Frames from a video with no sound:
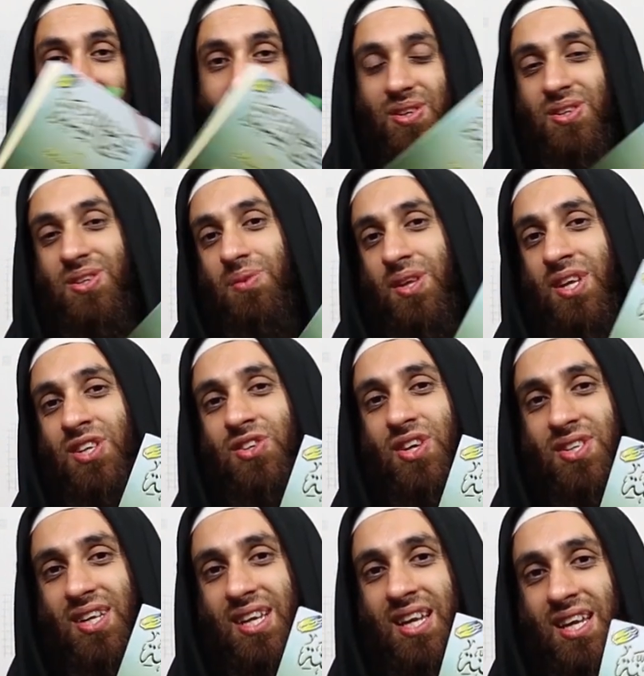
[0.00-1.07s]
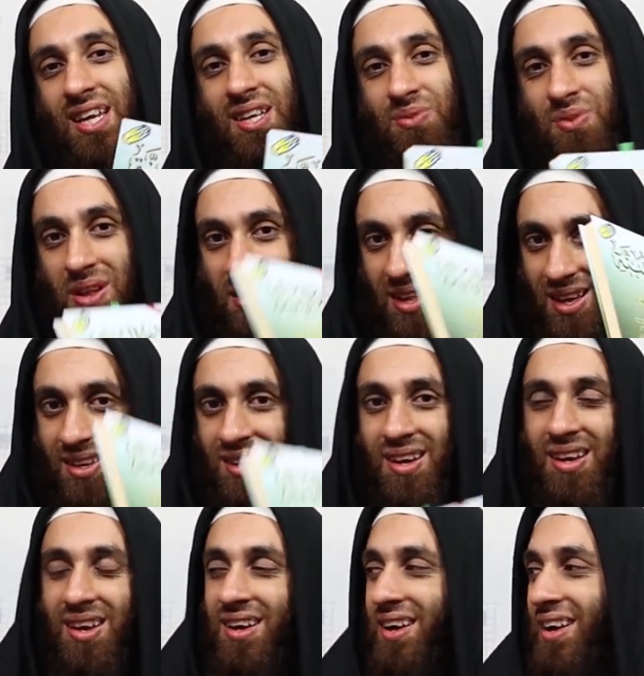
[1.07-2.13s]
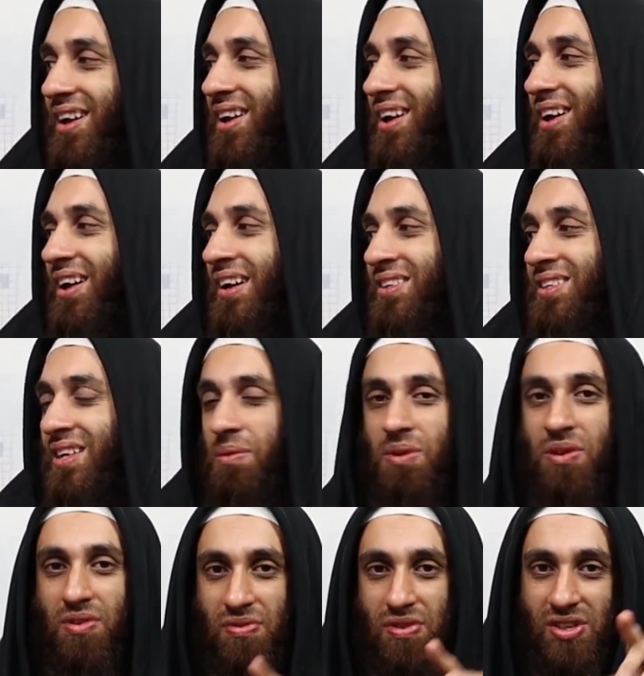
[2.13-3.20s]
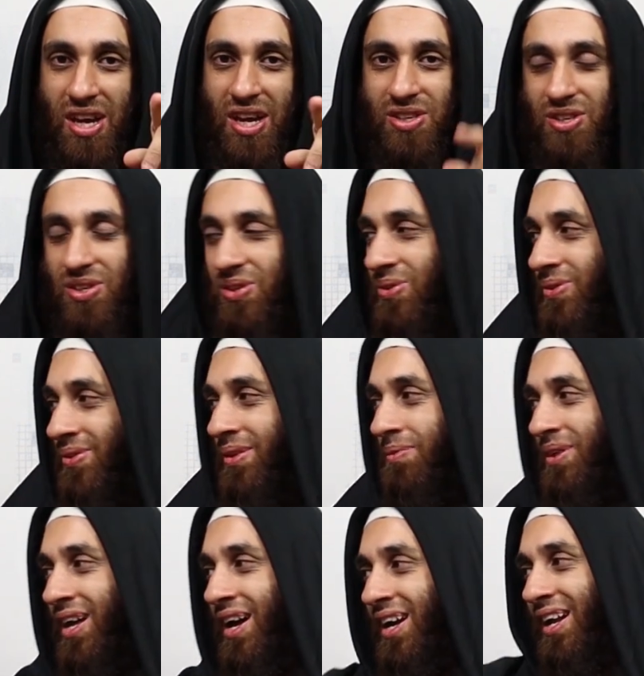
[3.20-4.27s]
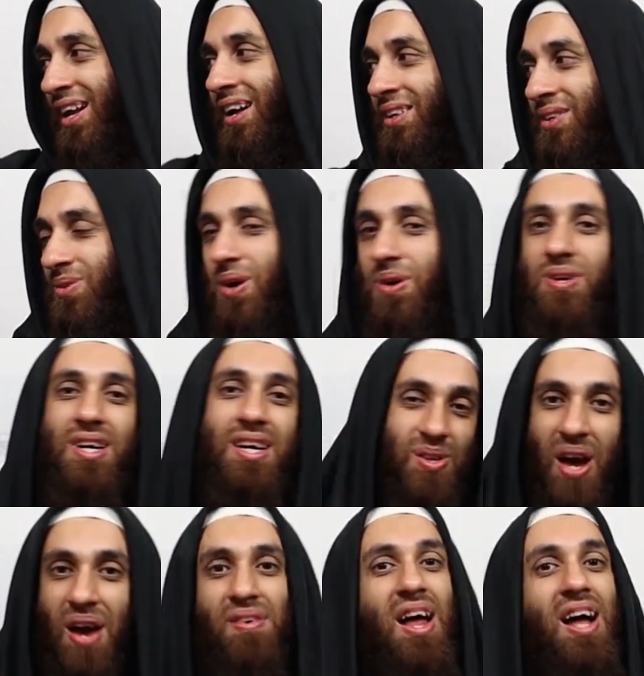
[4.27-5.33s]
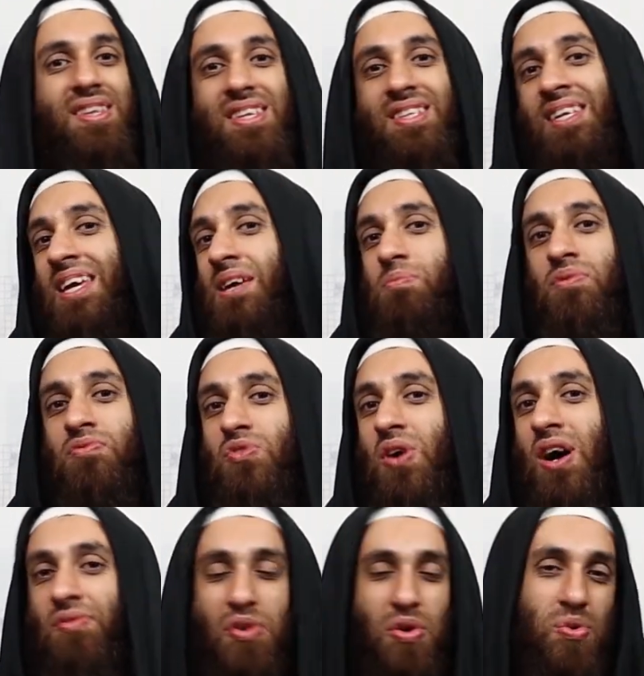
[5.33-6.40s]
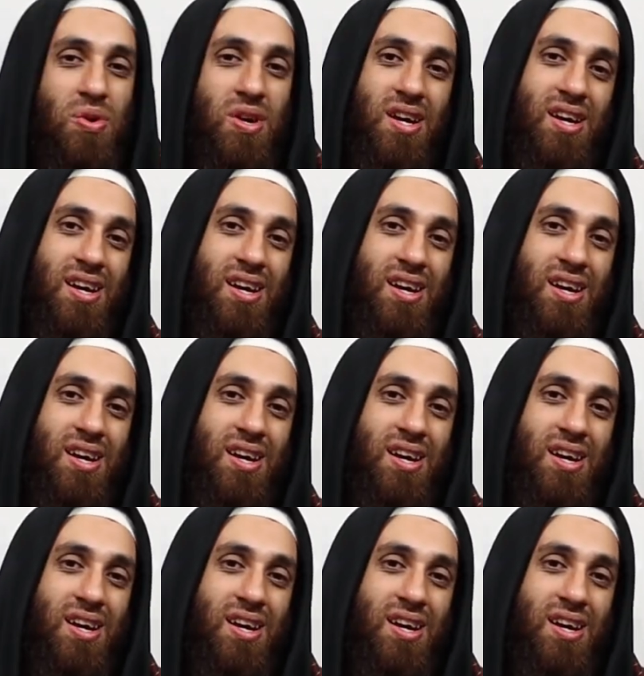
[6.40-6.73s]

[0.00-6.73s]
So there's something interesting in here as well, that it's going to be a refutation to the Madakhila as well. You haven't had this heat before, have you?